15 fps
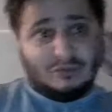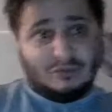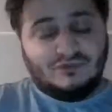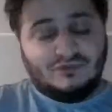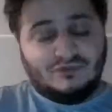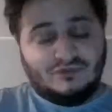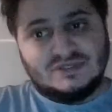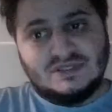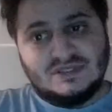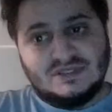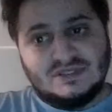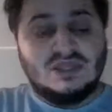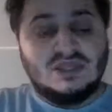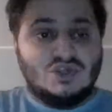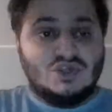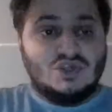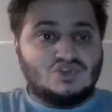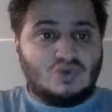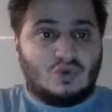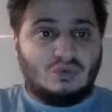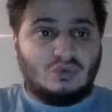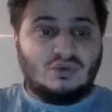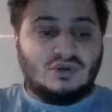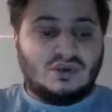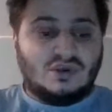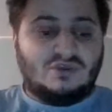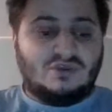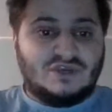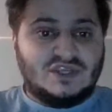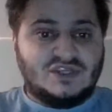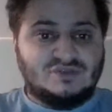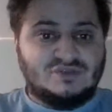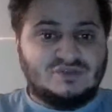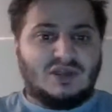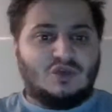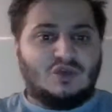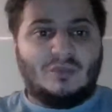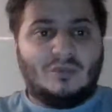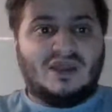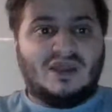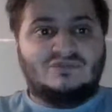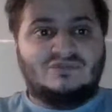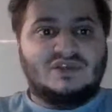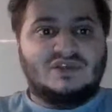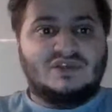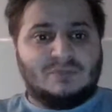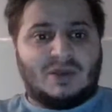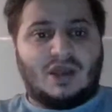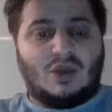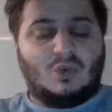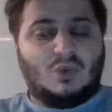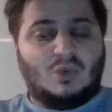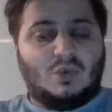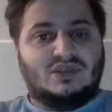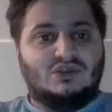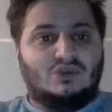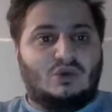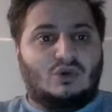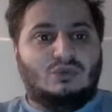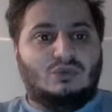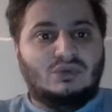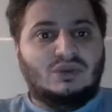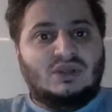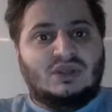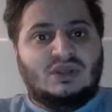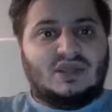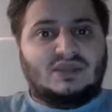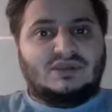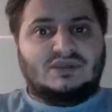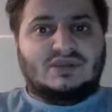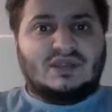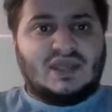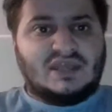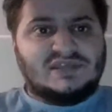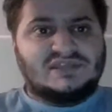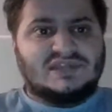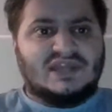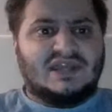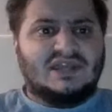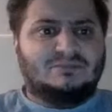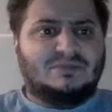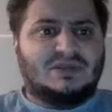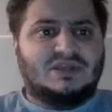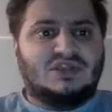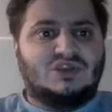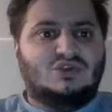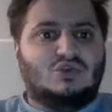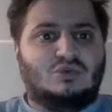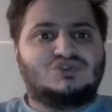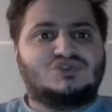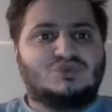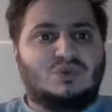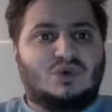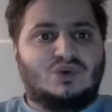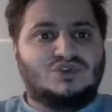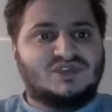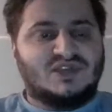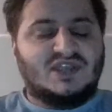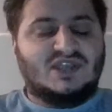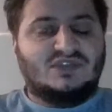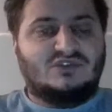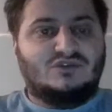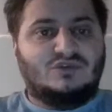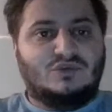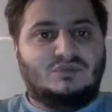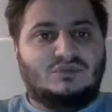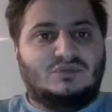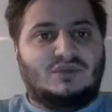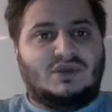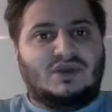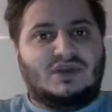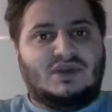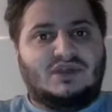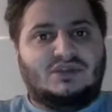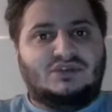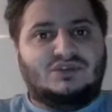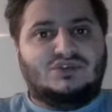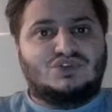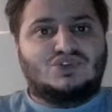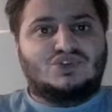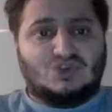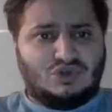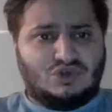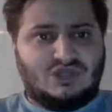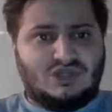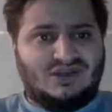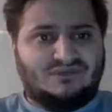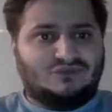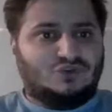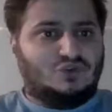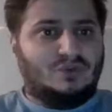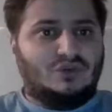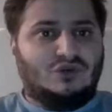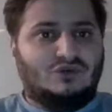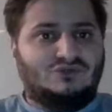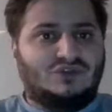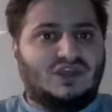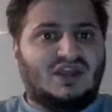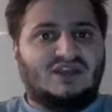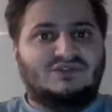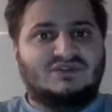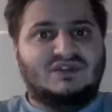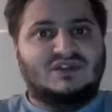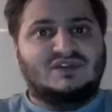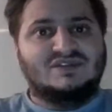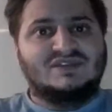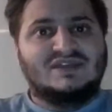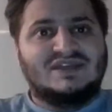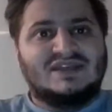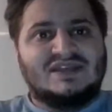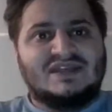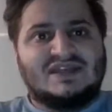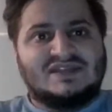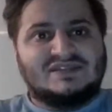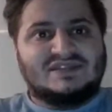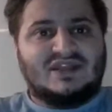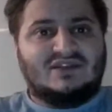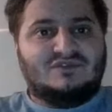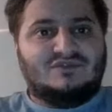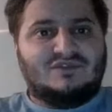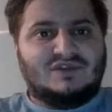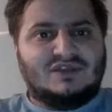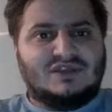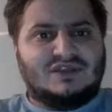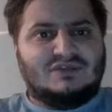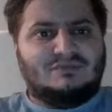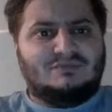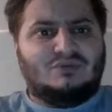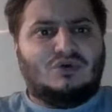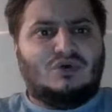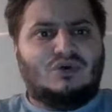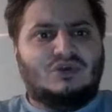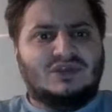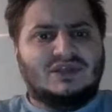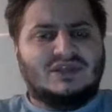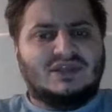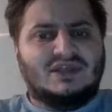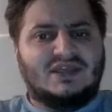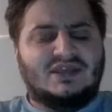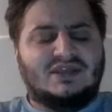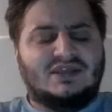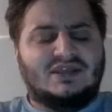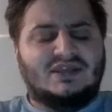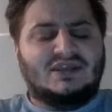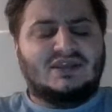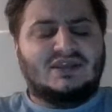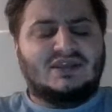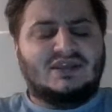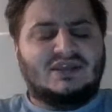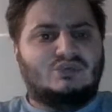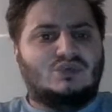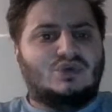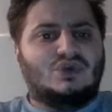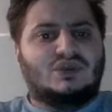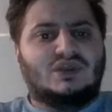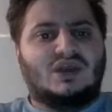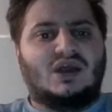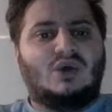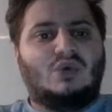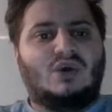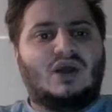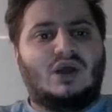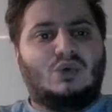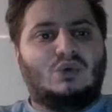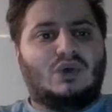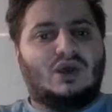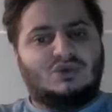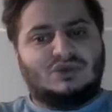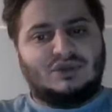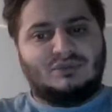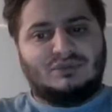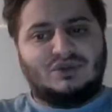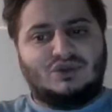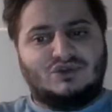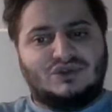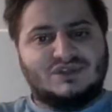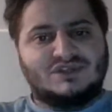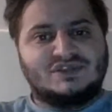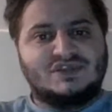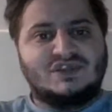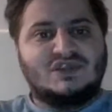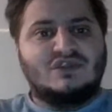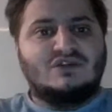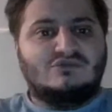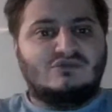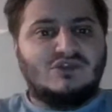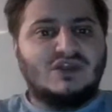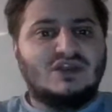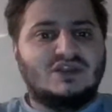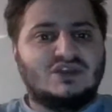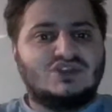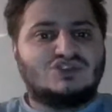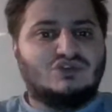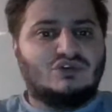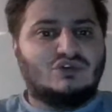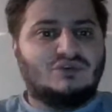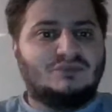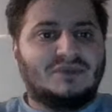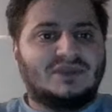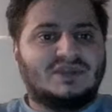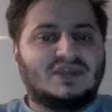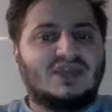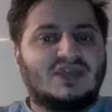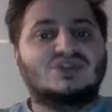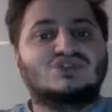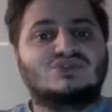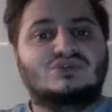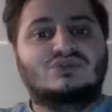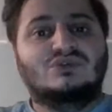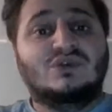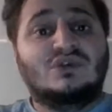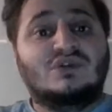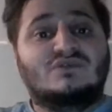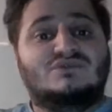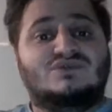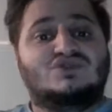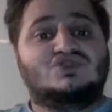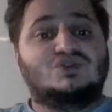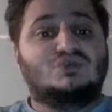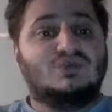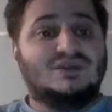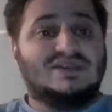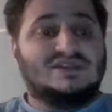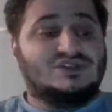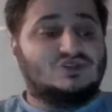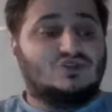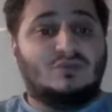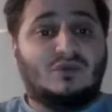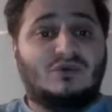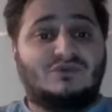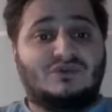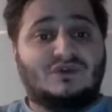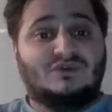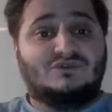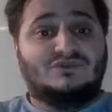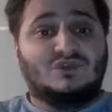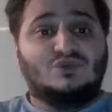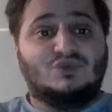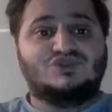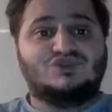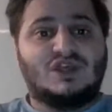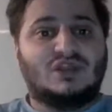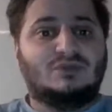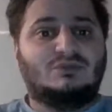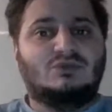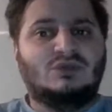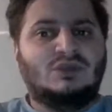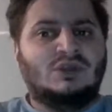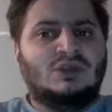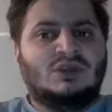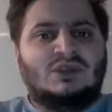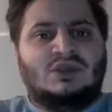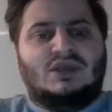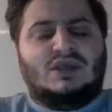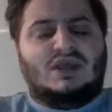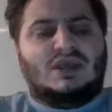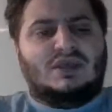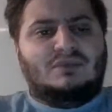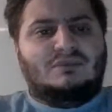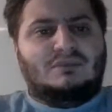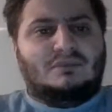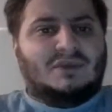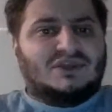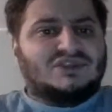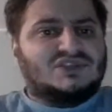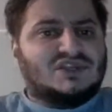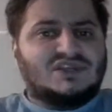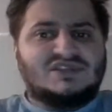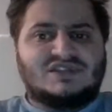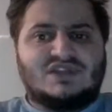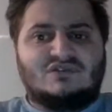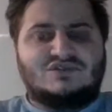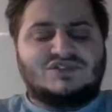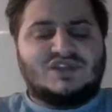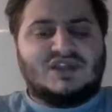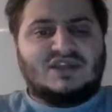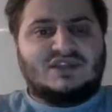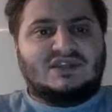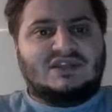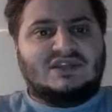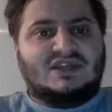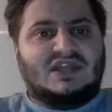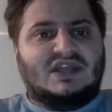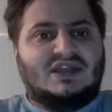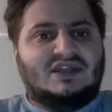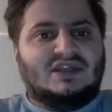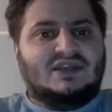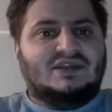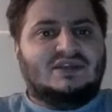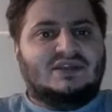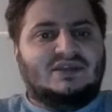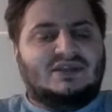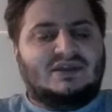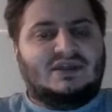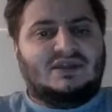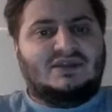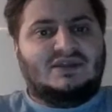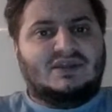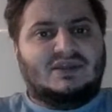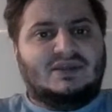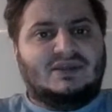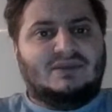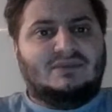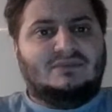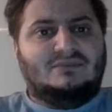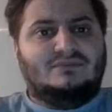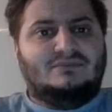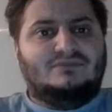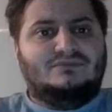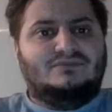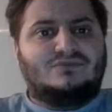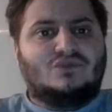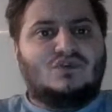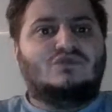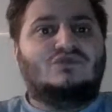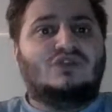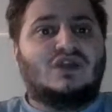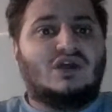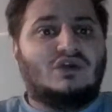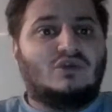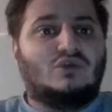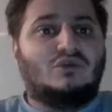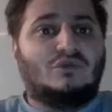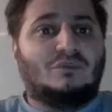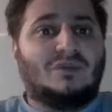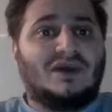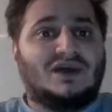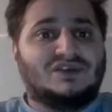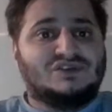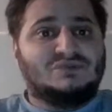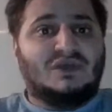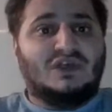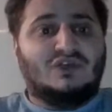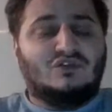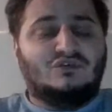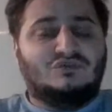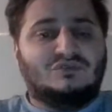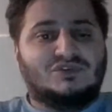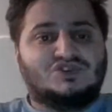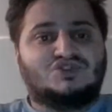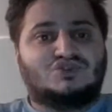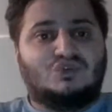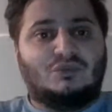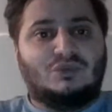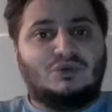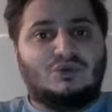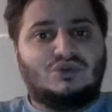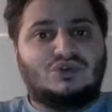things. So I finished my home IVs about a week ago, and I started picking up towards the end of them. And shortly after coming off the IVs, I started feeling poorly again, and I couldn't work it out. How could I be on this really strong medication for 2 weeks and come off it and feel terrible? My chest health started declining, and over parts of my health, my stomach.